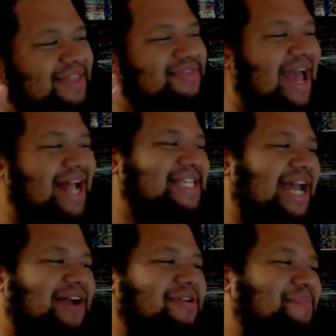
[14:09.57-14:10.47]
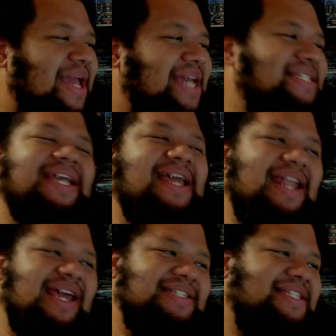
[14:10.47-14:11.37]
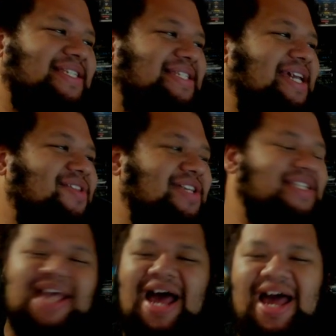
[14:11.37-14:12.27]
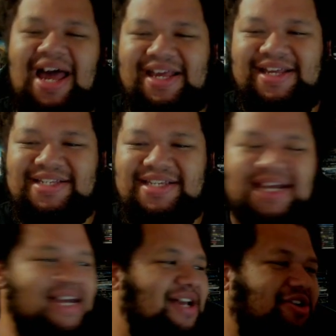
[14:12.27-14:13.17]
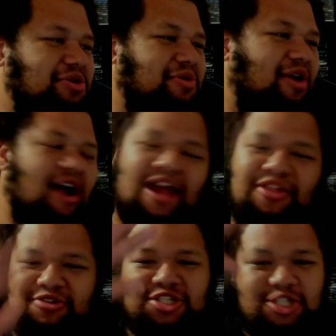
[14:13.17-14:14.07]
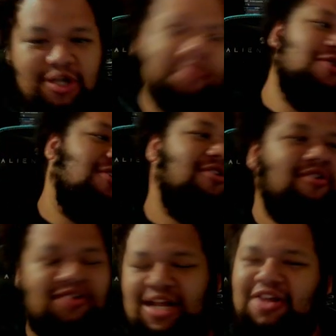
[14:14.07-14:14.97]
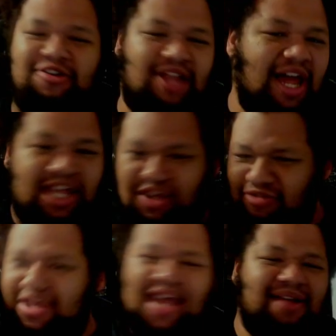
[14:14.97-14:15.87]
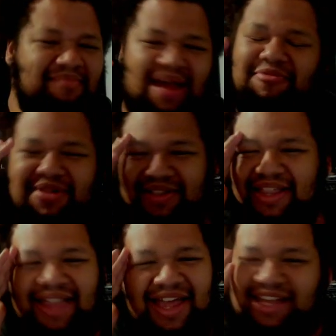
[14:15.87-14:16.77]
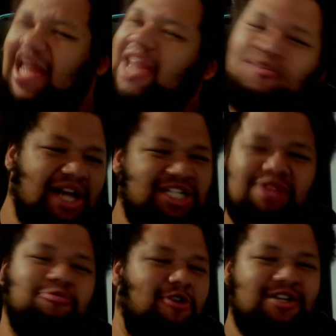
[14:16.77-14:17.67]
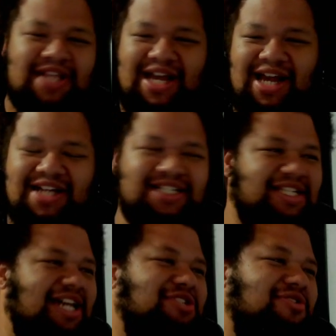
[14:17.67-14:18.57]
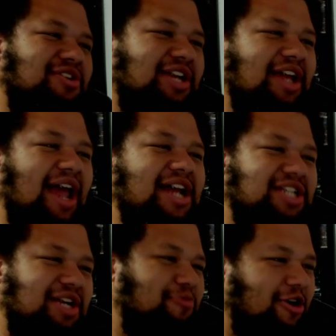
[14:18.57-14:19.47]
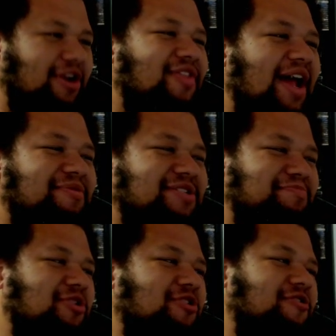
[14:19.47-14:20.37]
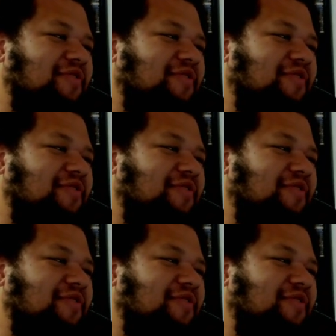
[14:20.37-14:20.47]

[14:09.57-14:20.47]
that's how amazing it is to see these guys who are either super old and you're like, you can't, like, can you actually work that kind of schedule? You can't actually work that smooth?